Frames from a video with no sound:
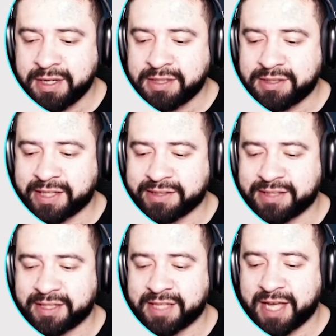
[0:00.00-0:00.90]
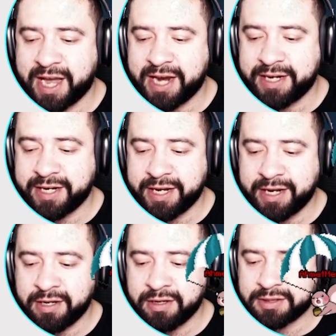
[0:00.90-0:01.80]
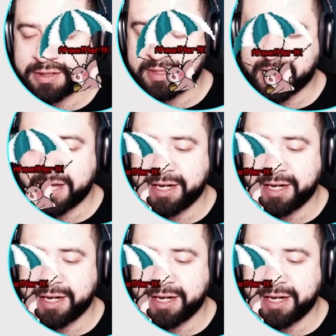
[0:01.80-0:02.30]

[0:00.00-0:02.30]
stand 6A, D, 6A